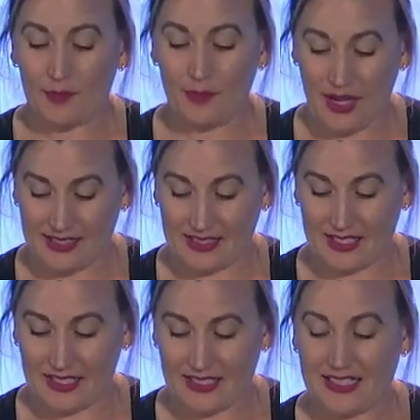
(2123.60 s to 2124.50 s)
But
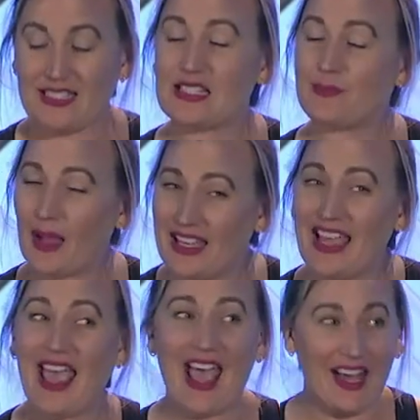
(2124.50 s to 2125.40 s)
despite
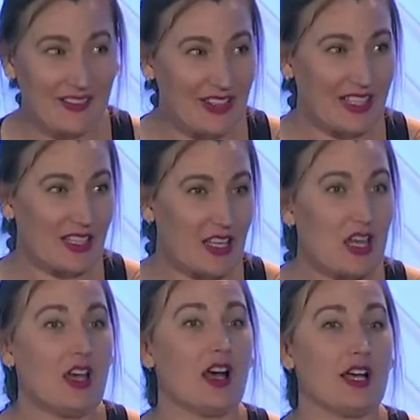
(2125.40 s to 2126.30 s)
having
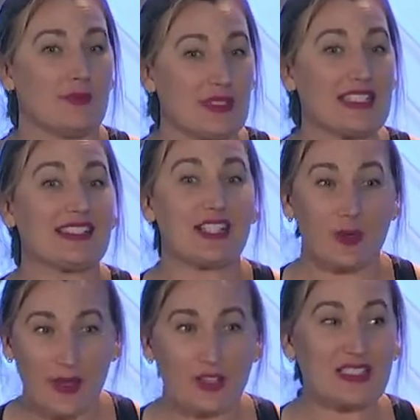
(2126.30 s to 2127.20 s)

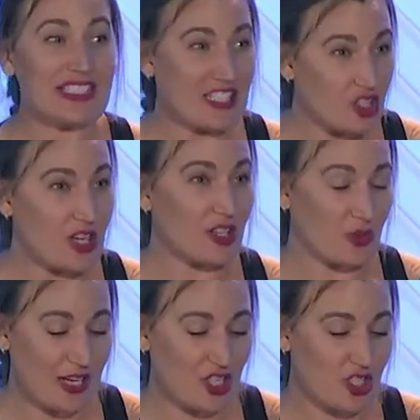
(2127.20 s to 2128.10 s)
cerebellar
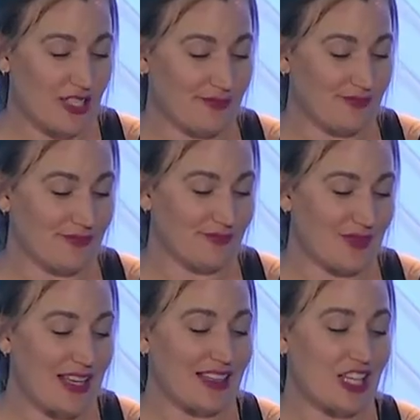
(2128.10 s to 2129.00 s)
degeneration,
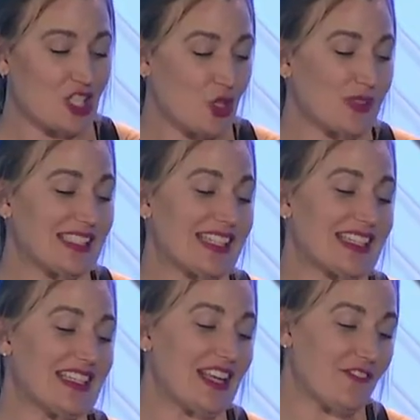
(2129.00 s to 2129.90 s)
they showed
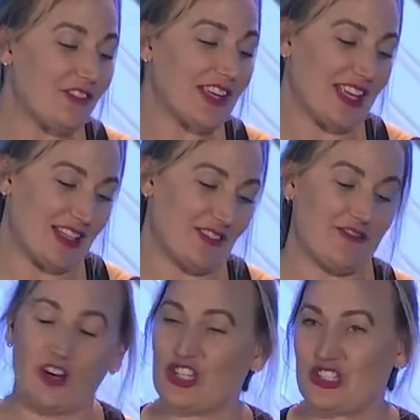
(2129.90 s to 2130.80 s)
significant
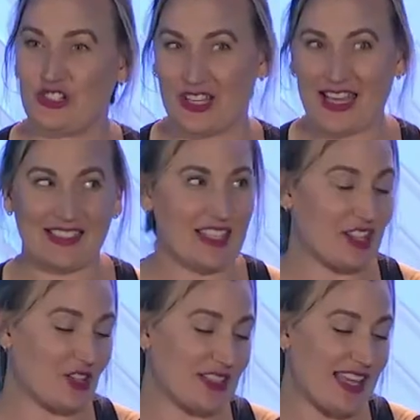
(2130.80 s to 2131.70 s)
functional gains in
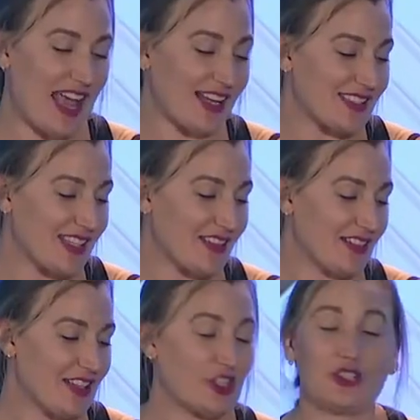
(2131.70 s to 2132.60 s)
their ataxia,
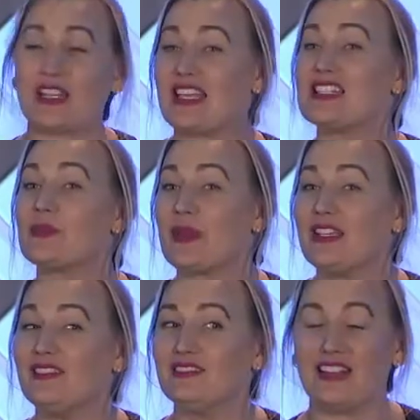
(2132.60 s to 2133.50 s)
their gait
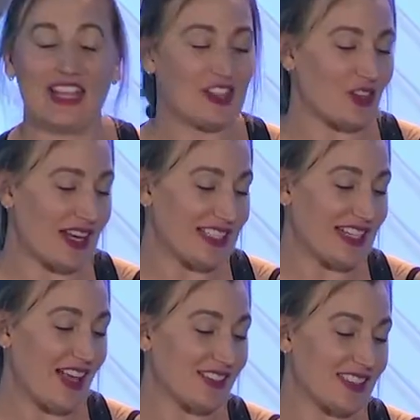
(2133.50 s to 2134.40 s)
speed, and their
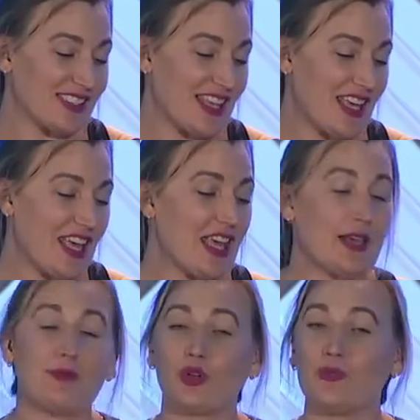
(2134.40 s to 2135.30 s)
ADLs.
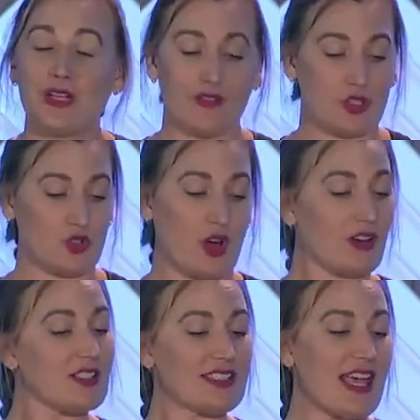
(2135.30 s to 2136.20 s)
Improvement of their
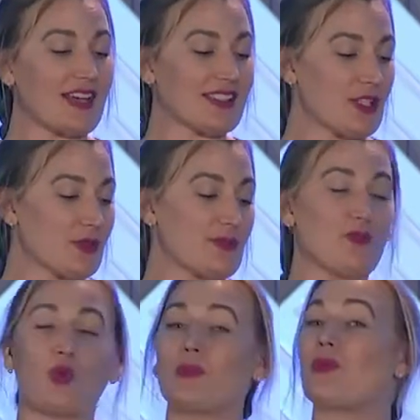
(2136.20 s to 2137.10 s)
truncal ataxia was
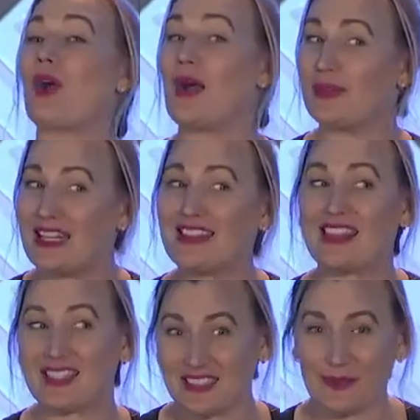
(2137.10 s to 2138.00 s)
more prominent
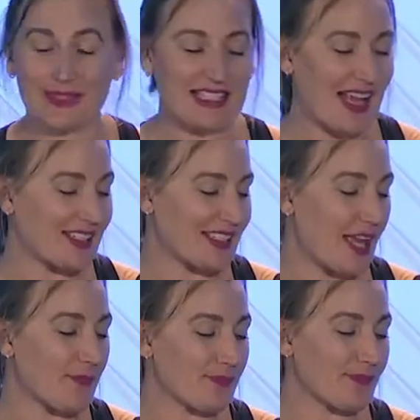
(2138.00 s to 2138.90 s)
than the limb ataxia.